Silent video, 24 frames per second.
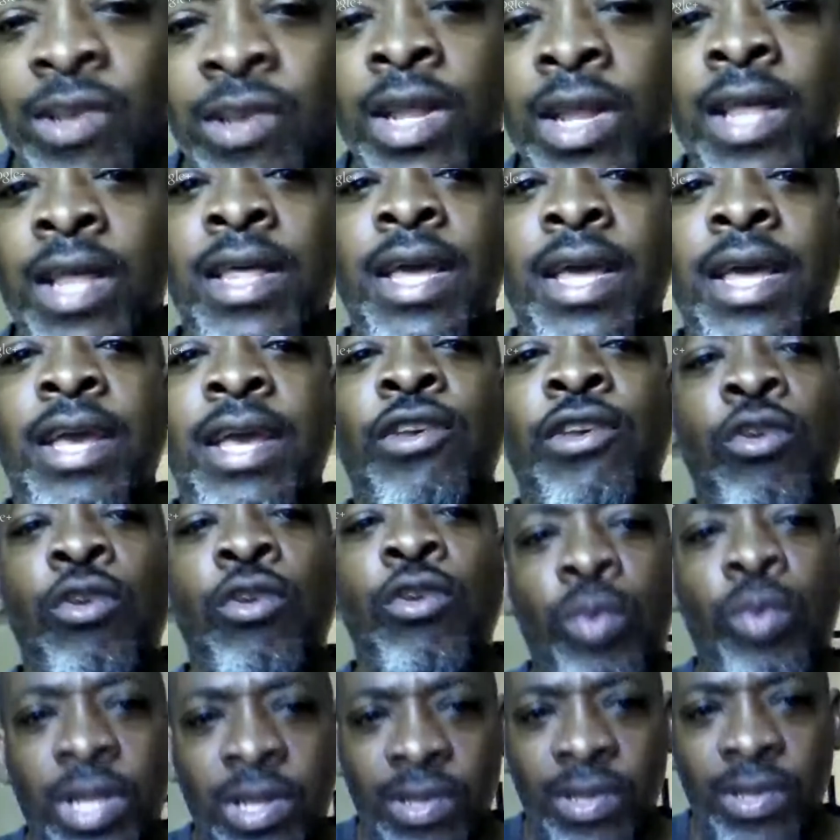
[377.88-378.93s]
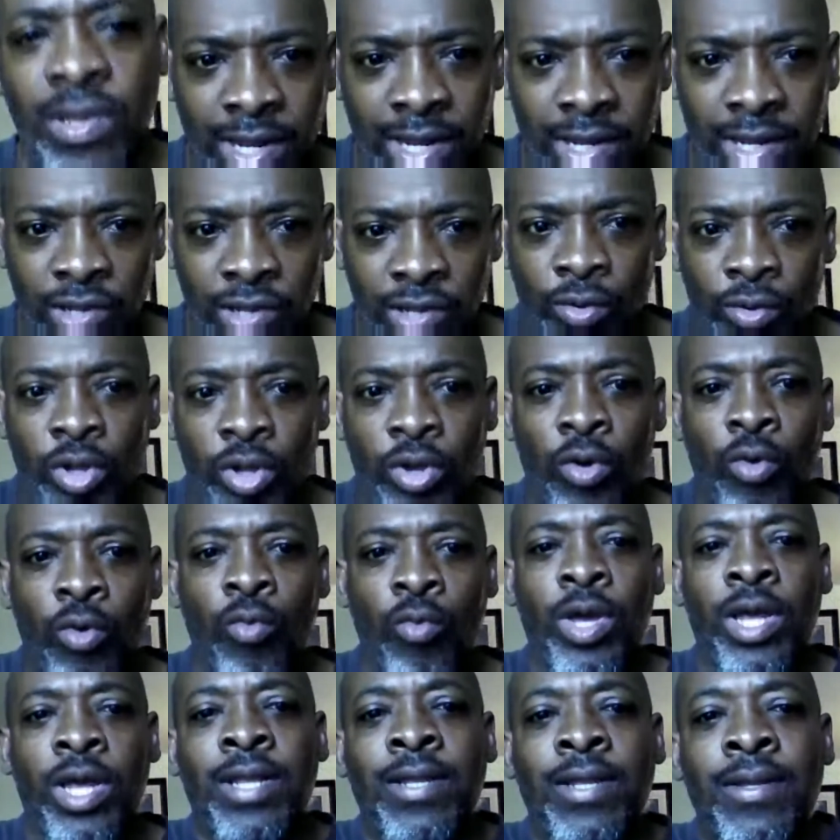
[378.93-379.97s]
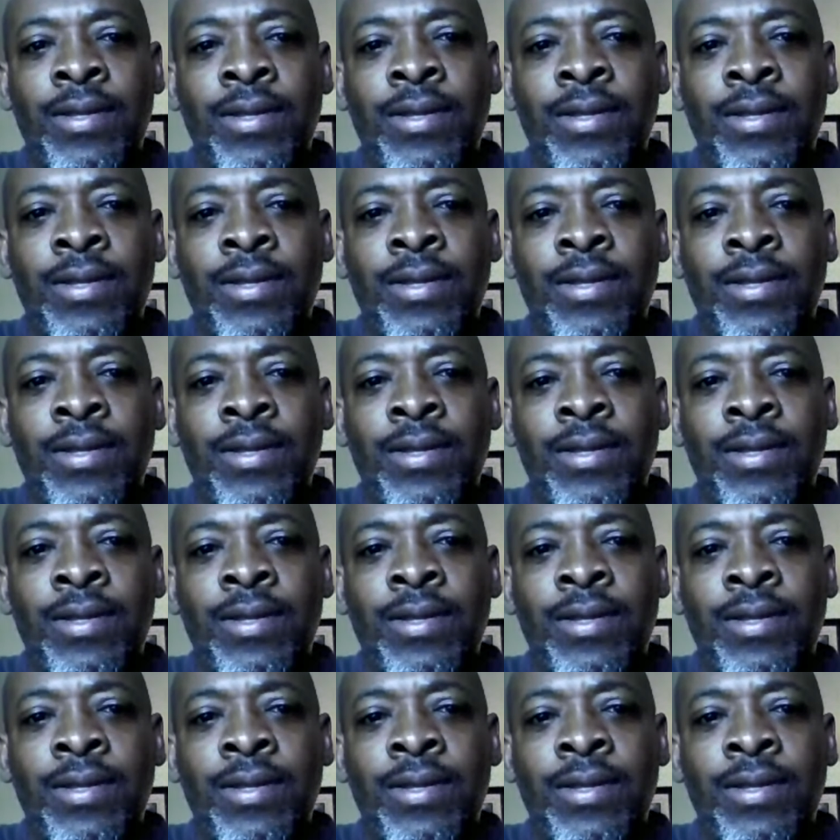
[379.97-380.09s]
another issue with the San Antonio win.